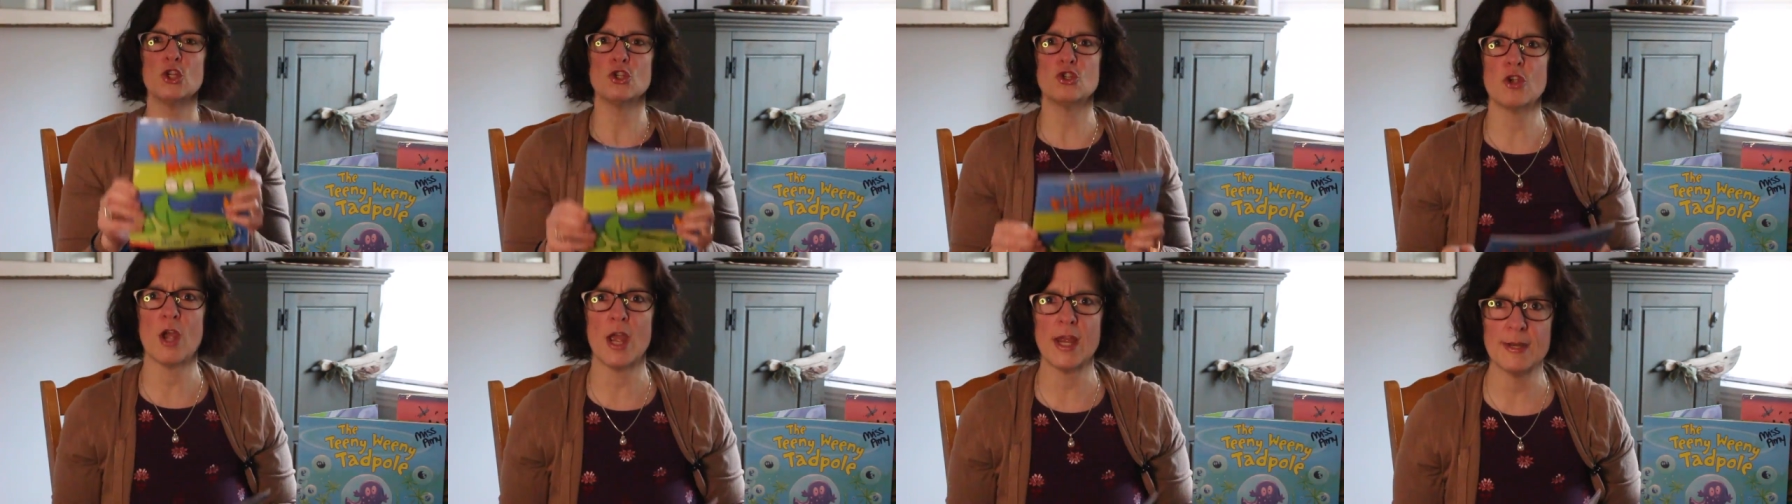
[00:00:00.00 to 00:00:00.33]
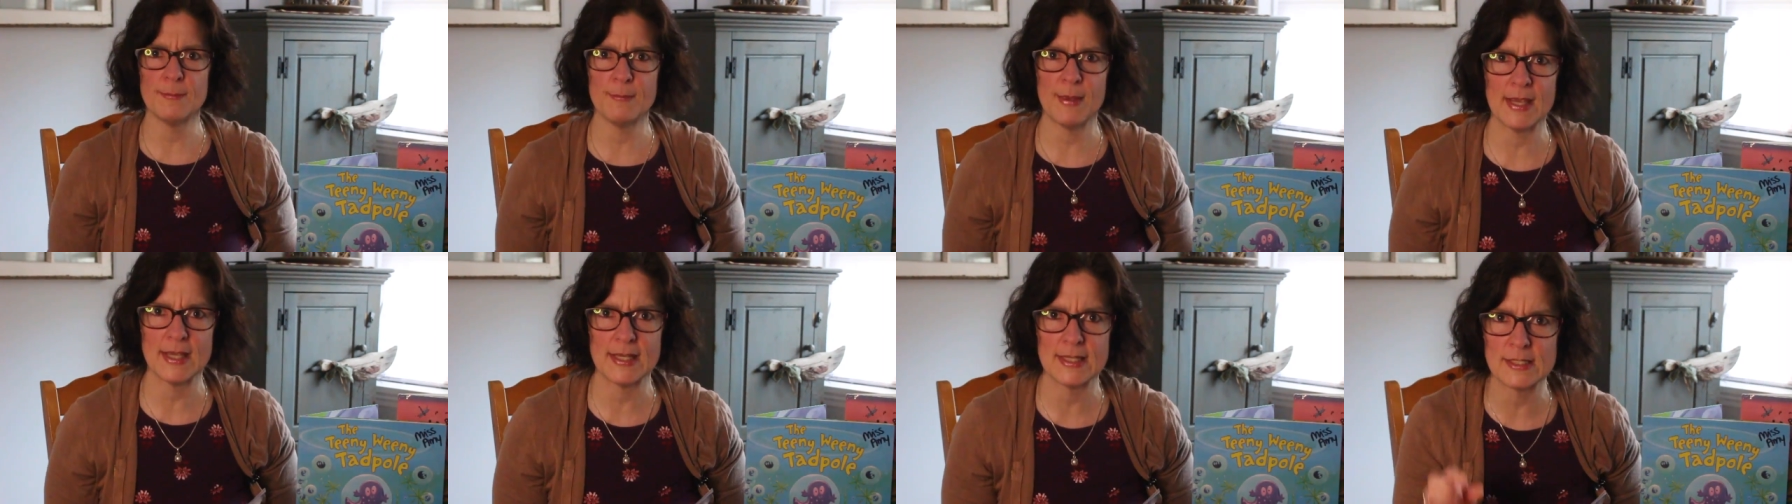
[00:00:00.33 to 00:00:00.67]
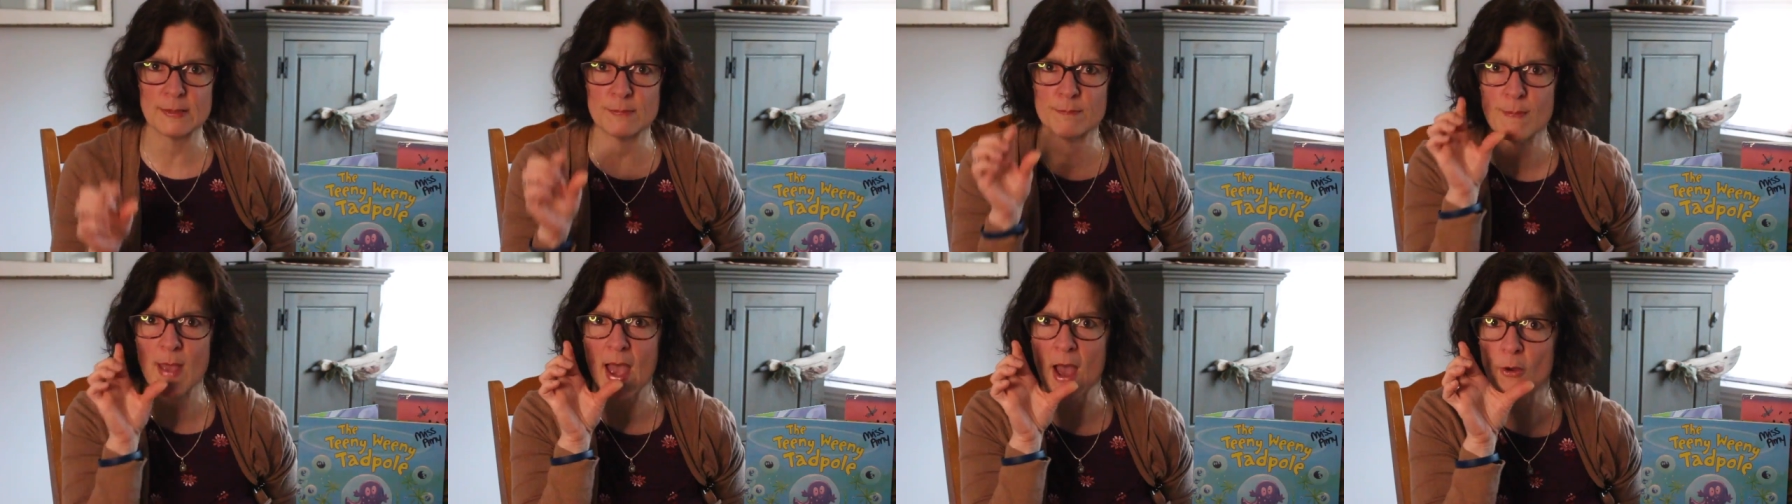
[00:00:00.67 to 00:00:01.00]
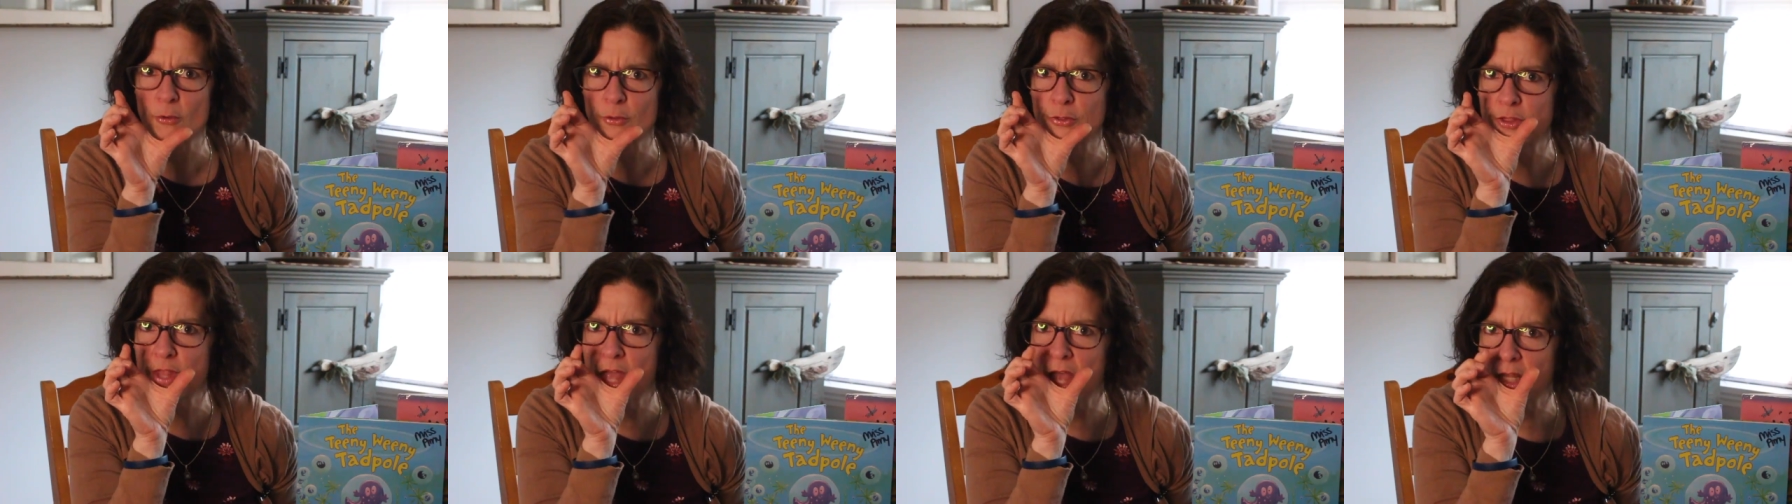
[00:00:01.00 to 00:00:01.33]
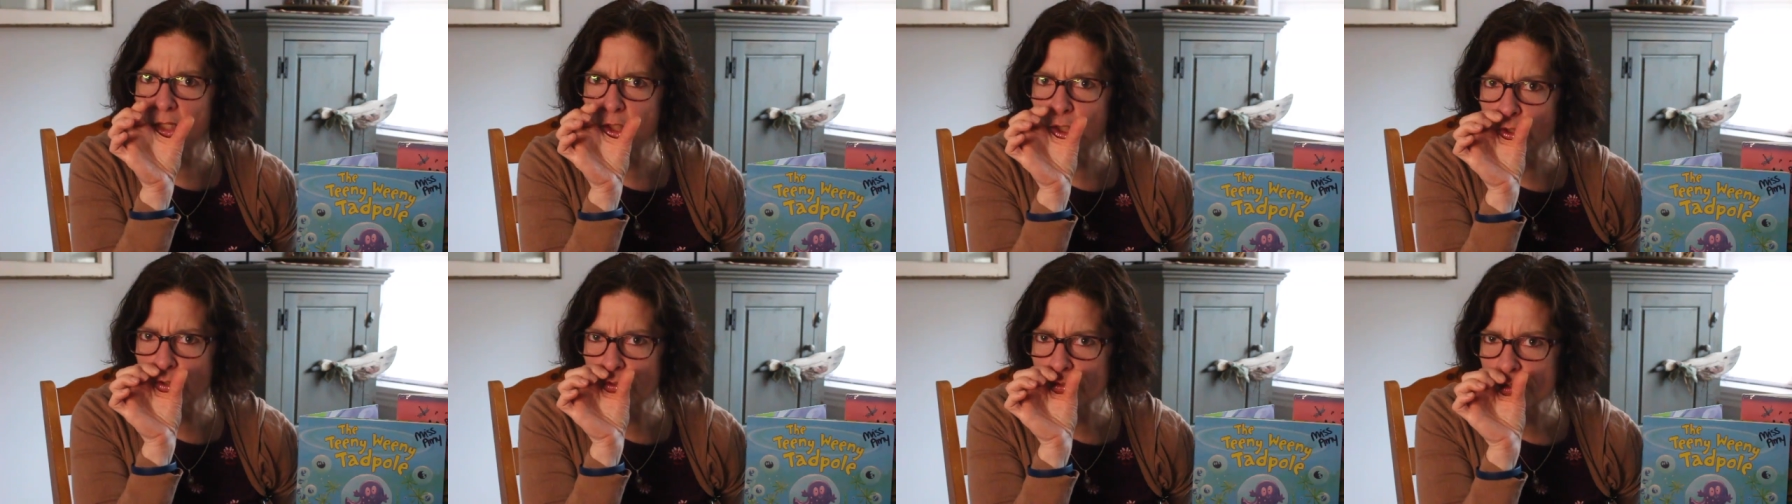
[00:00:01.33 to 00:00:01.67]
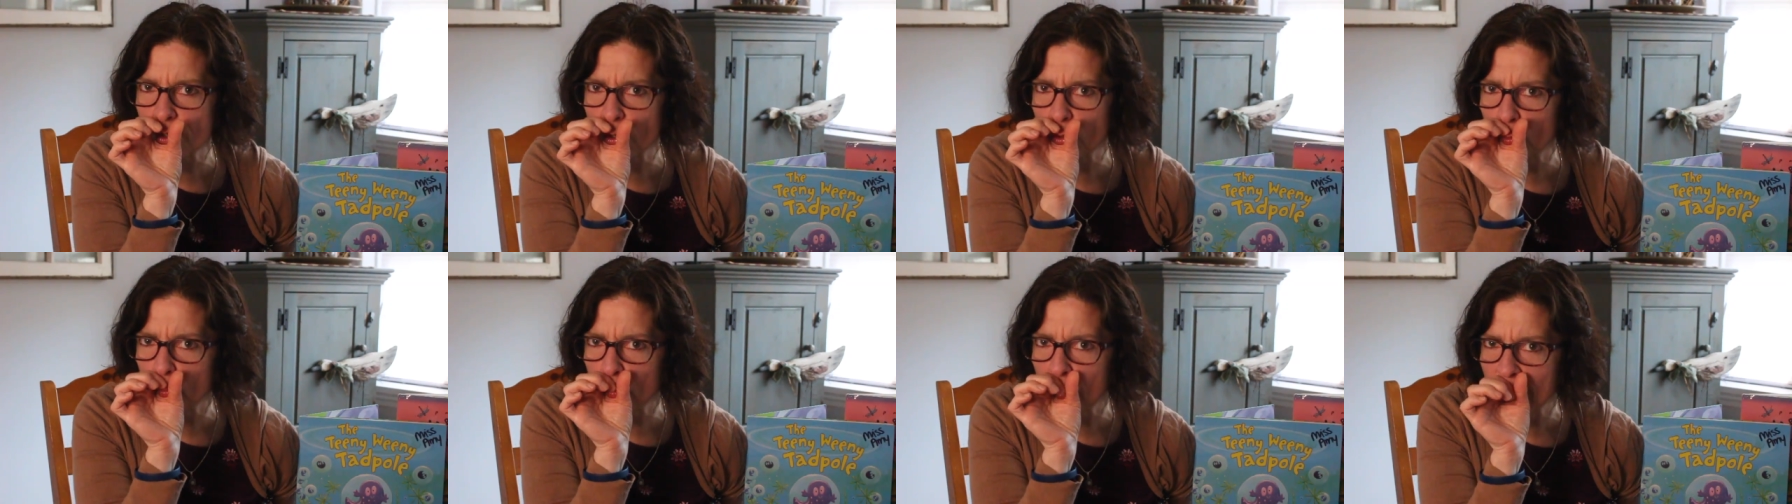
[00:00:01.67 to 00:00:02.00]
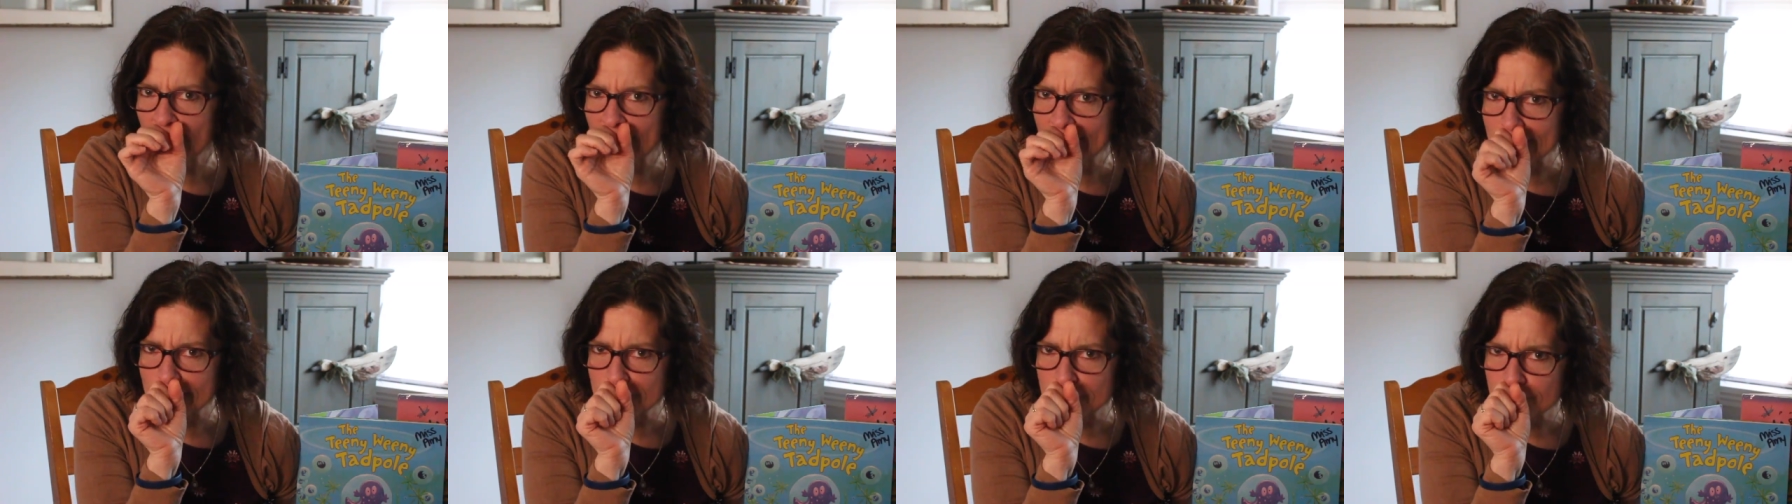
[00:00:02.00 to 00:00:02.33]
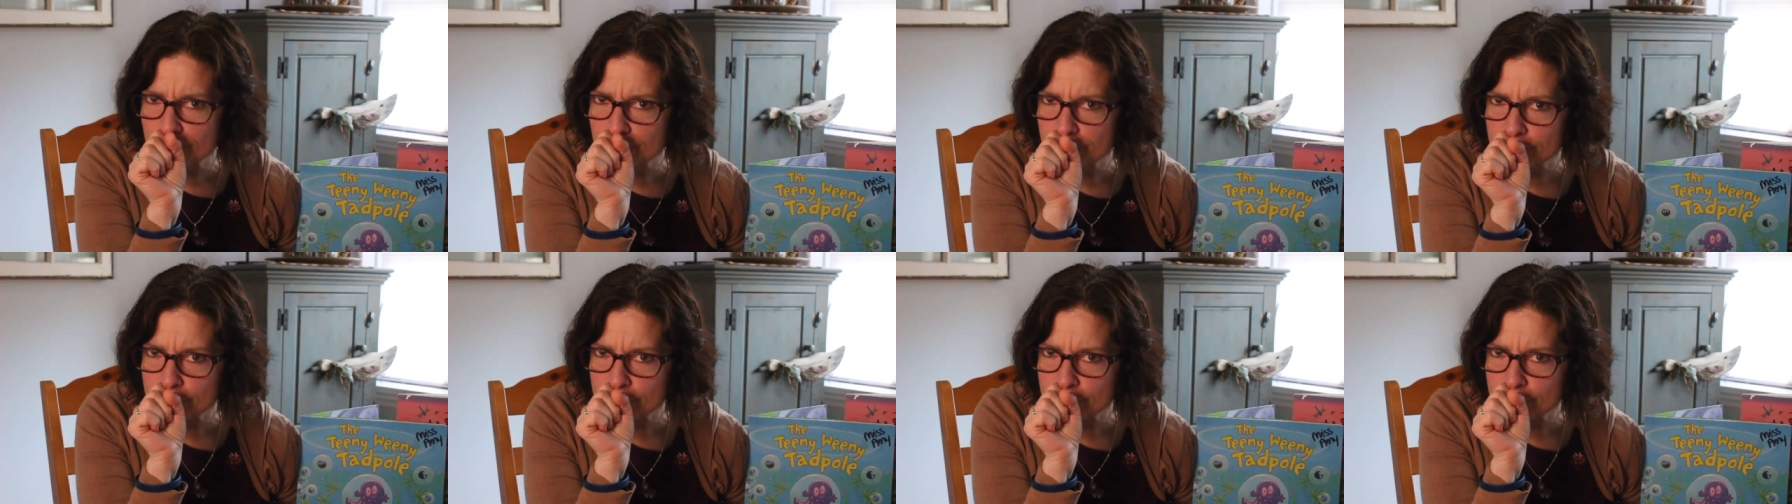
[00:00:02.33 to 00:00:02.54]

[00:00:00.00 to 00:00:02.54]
trying to make his mouth not look so wide.